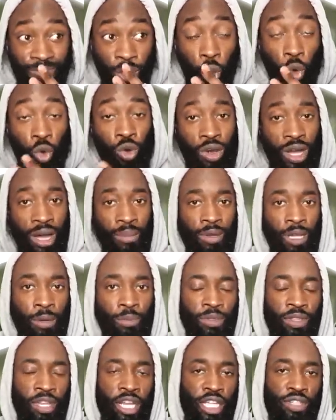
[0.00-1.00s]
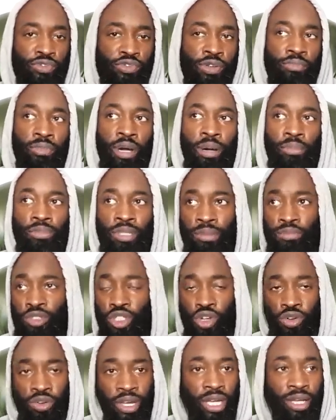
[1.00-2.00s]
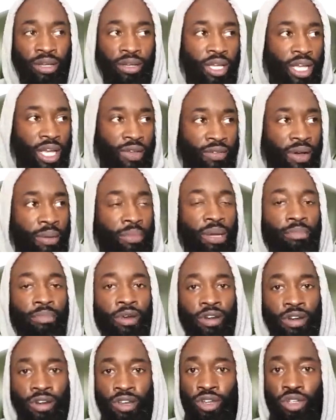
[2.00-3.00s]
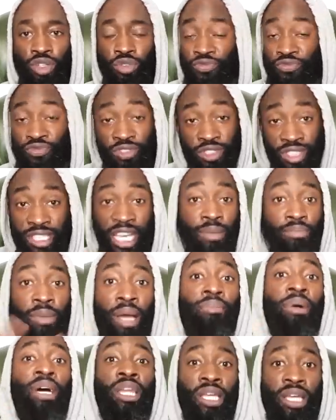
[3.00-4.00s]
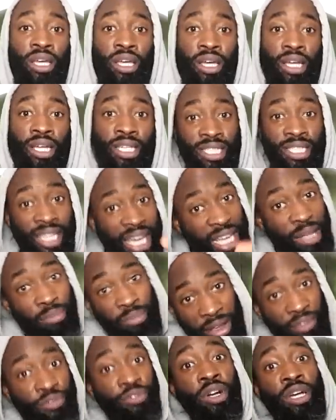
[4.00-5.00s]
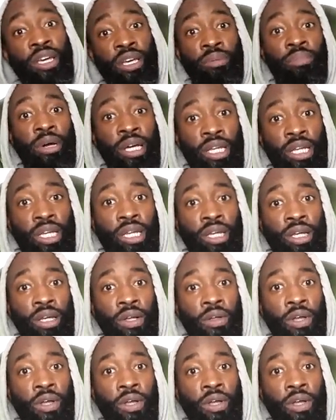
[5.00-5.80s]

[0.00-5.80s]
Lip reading: all coming up in the next 3 months. I'm sorry. If I'm in America, take my money. Take my fucking money.